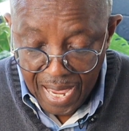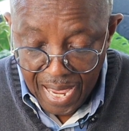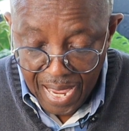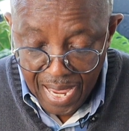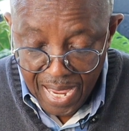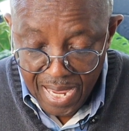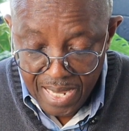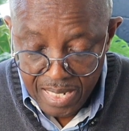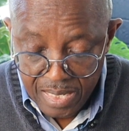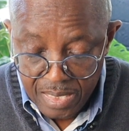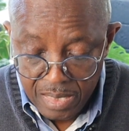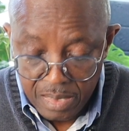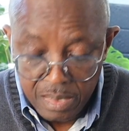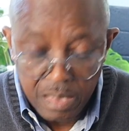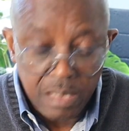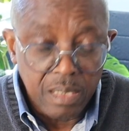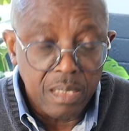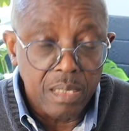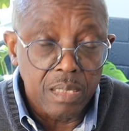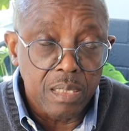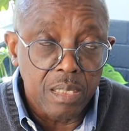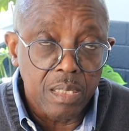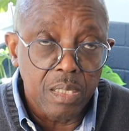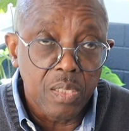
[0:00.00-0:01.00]
and
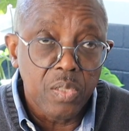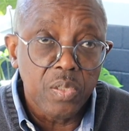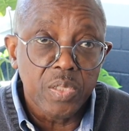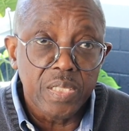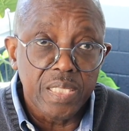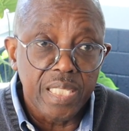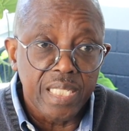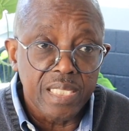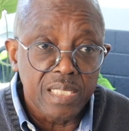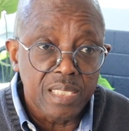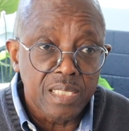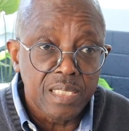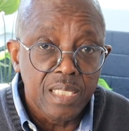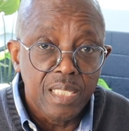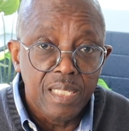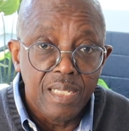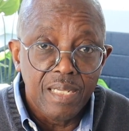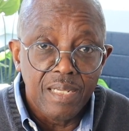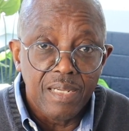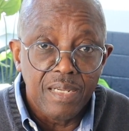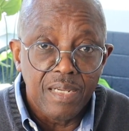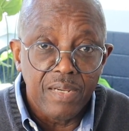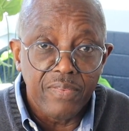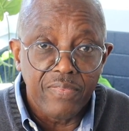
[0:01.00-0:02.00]
the goodness
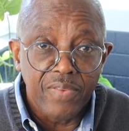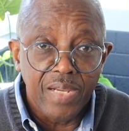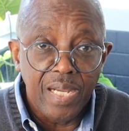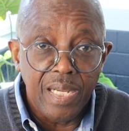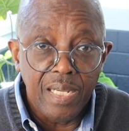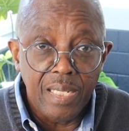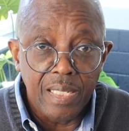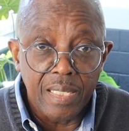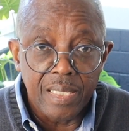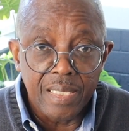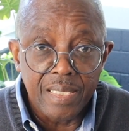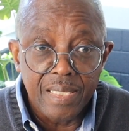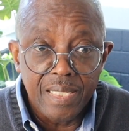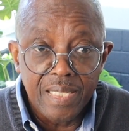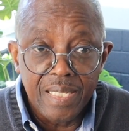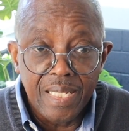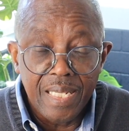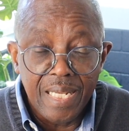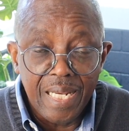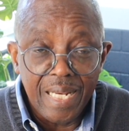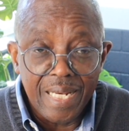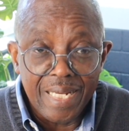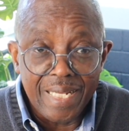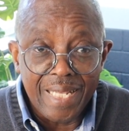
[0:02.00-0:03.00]
of God,
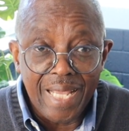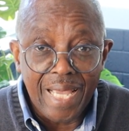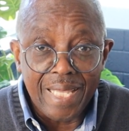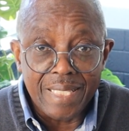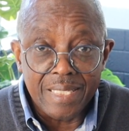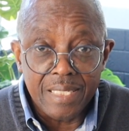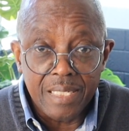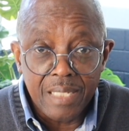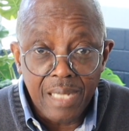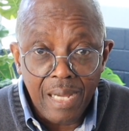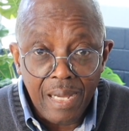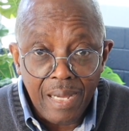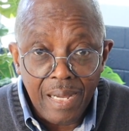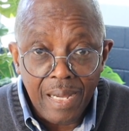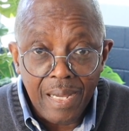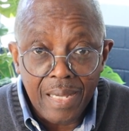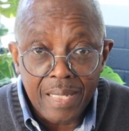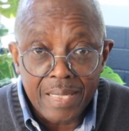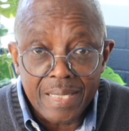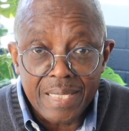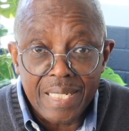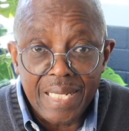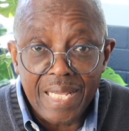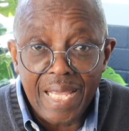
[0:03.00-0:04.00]
that
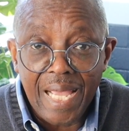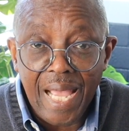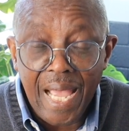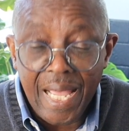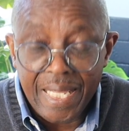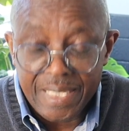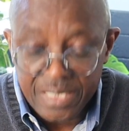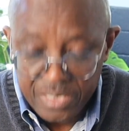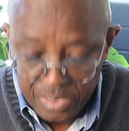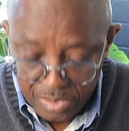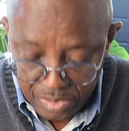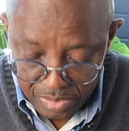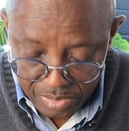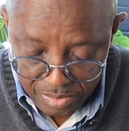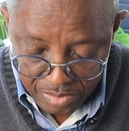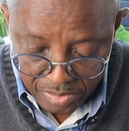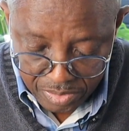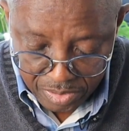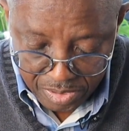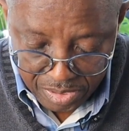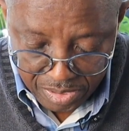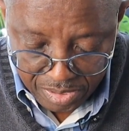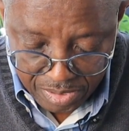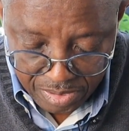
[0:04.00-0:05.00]
God
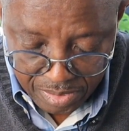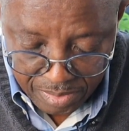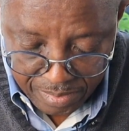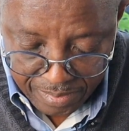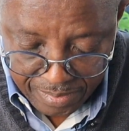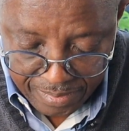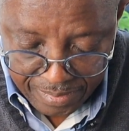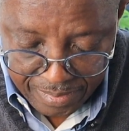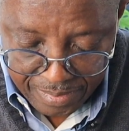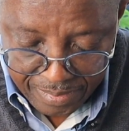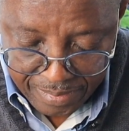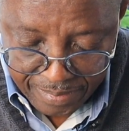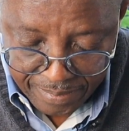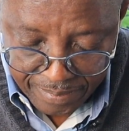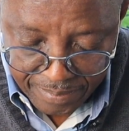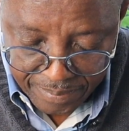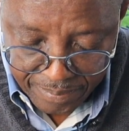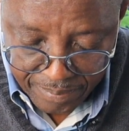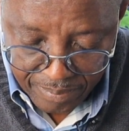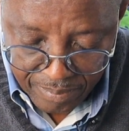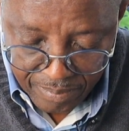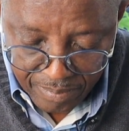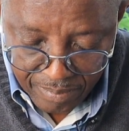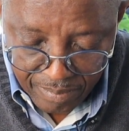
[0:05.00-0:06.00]
answers.
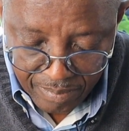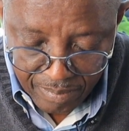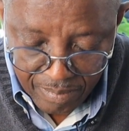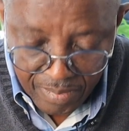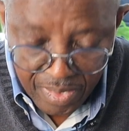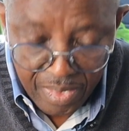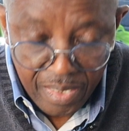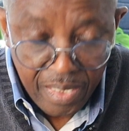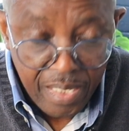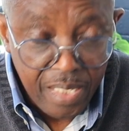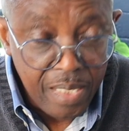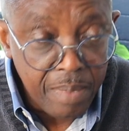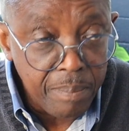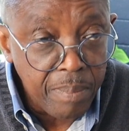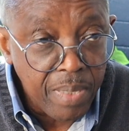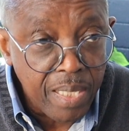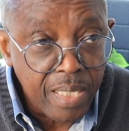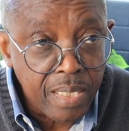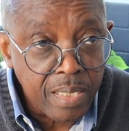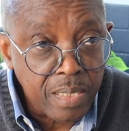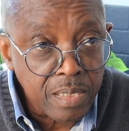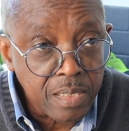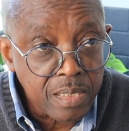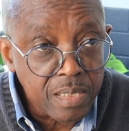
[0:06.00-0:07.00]
In
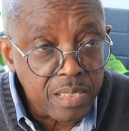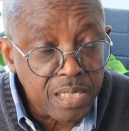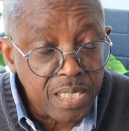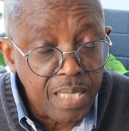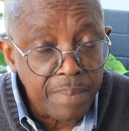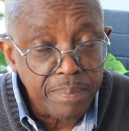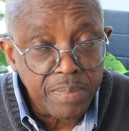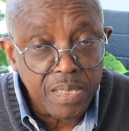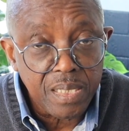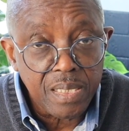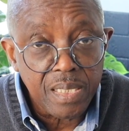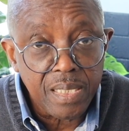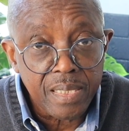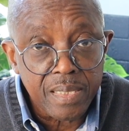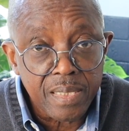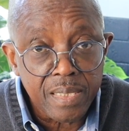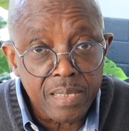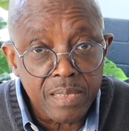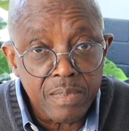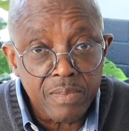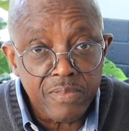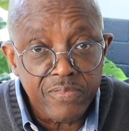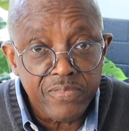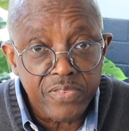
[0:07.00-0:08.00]
Mark chapter
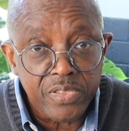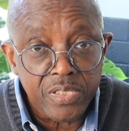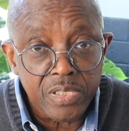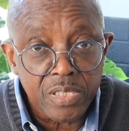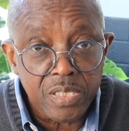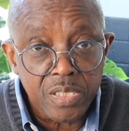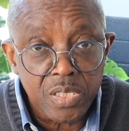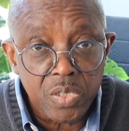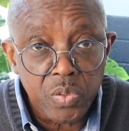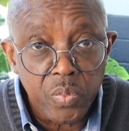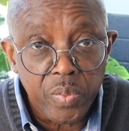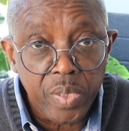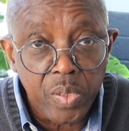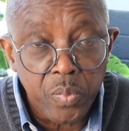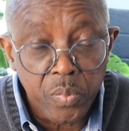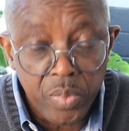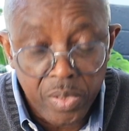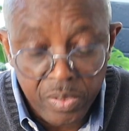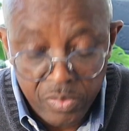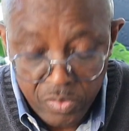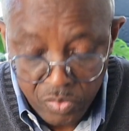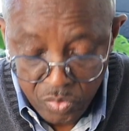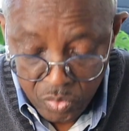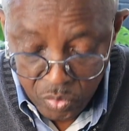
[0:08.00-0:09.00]
9, verses
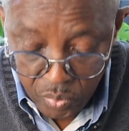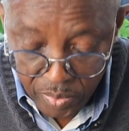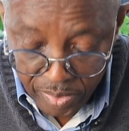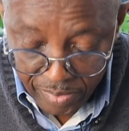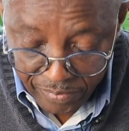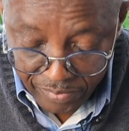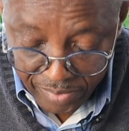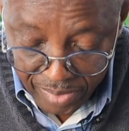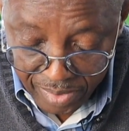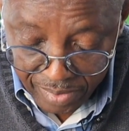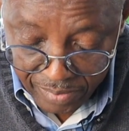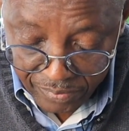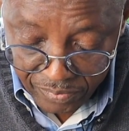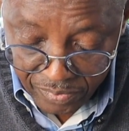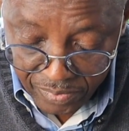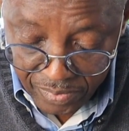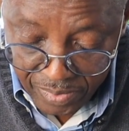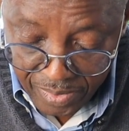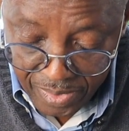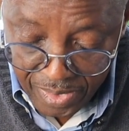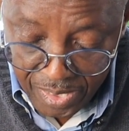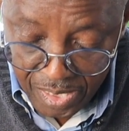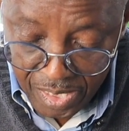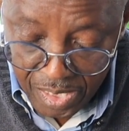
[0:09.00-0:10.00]
21 through 25,
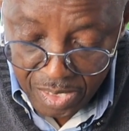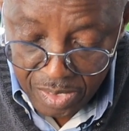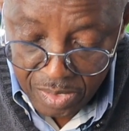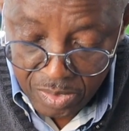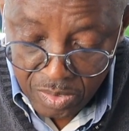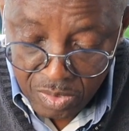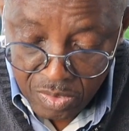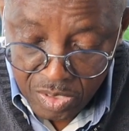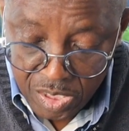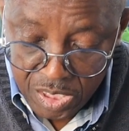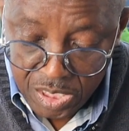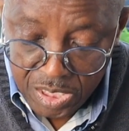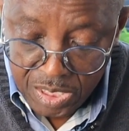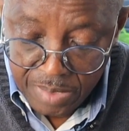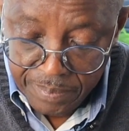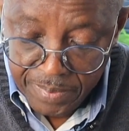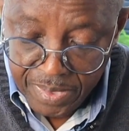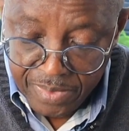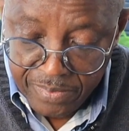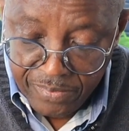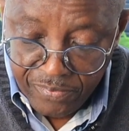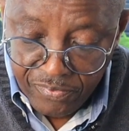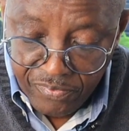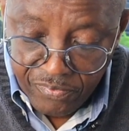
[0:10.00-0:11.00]
it talks
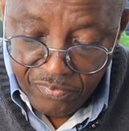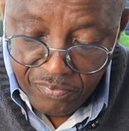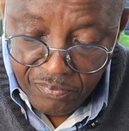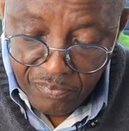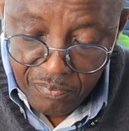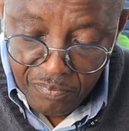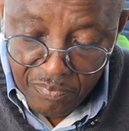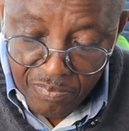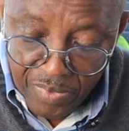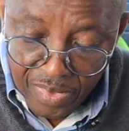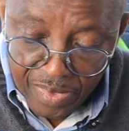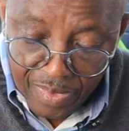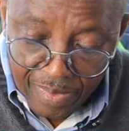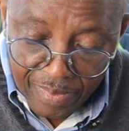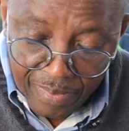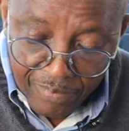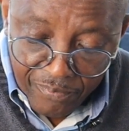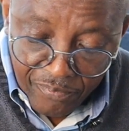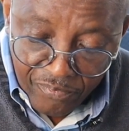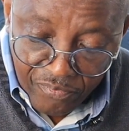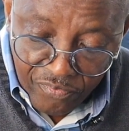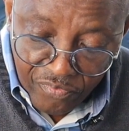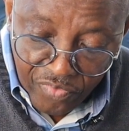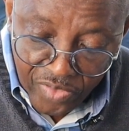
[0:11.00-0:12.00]
about
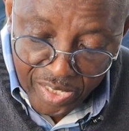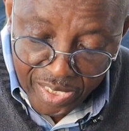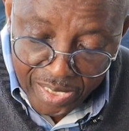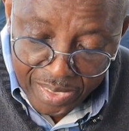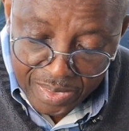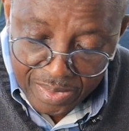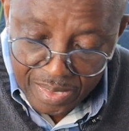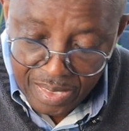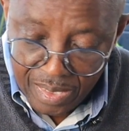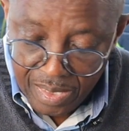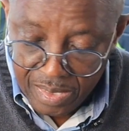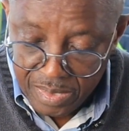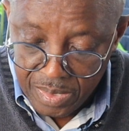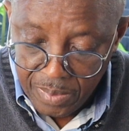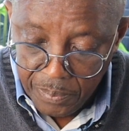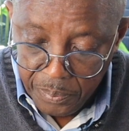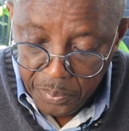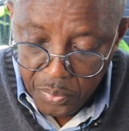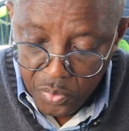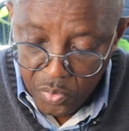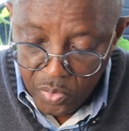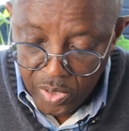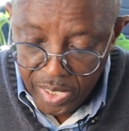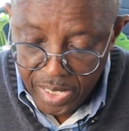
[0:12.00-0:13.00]
faith as a
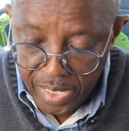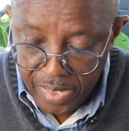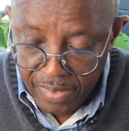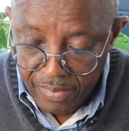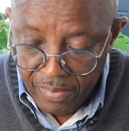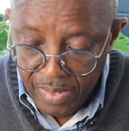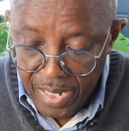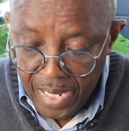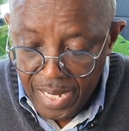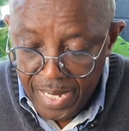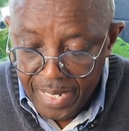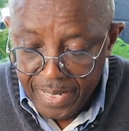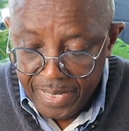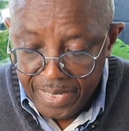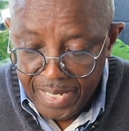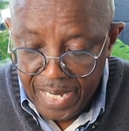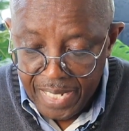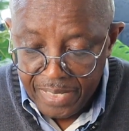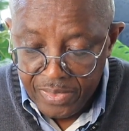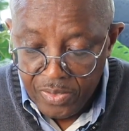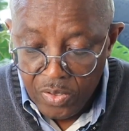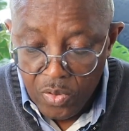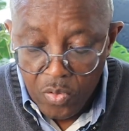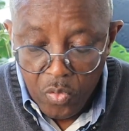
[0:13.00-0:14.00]
prayer
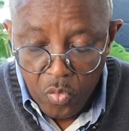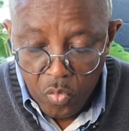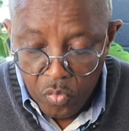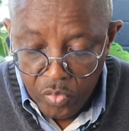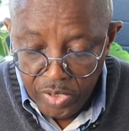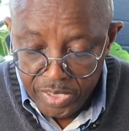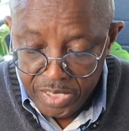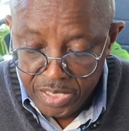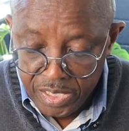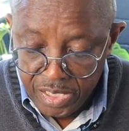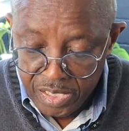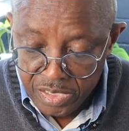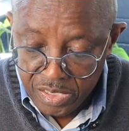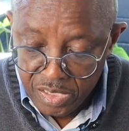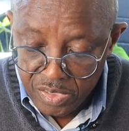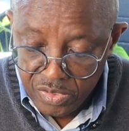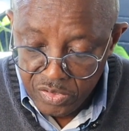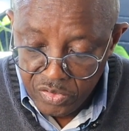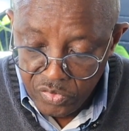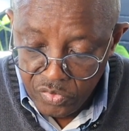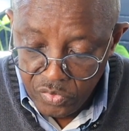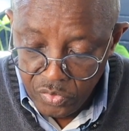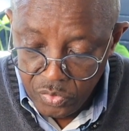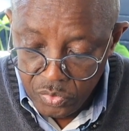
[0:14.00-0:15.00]
that reaches
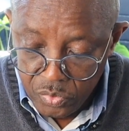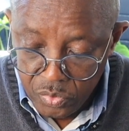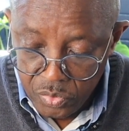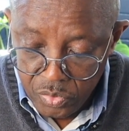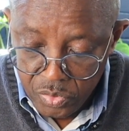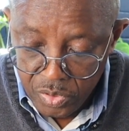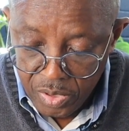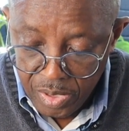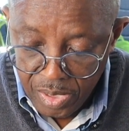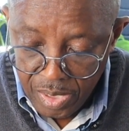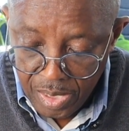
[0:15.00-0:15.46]
through